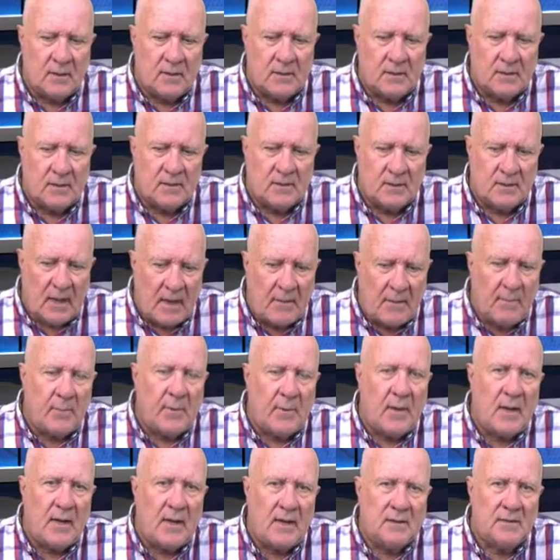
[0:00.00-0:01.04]
the same
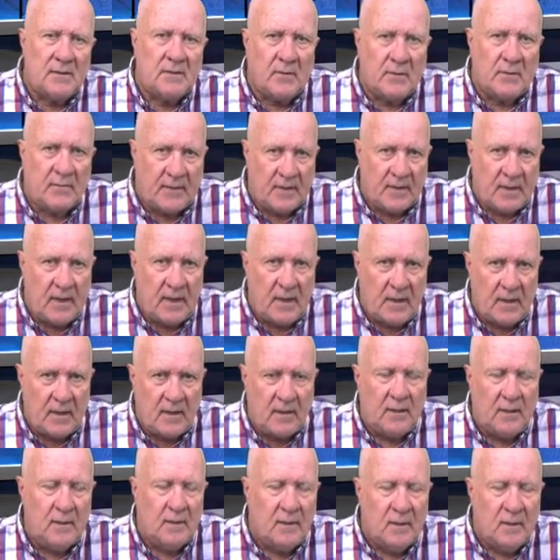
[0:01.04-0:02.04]
place of care